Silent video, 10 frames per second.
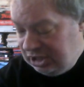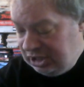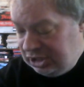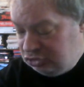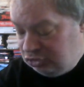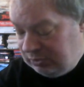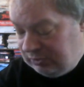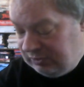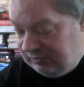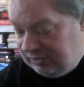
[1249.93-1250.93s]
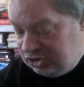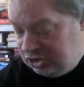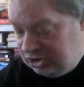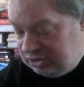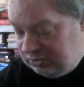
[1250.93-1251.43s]
script
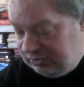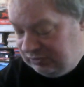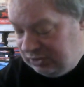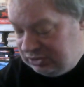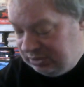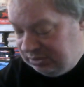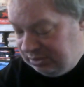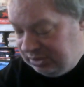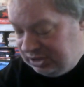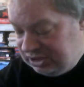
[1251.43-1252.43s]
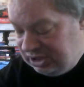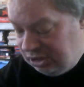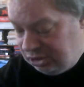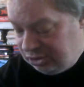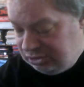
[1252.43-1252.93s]
revisions, reviews, and publicity
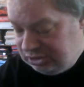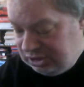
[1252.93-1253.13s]
articles,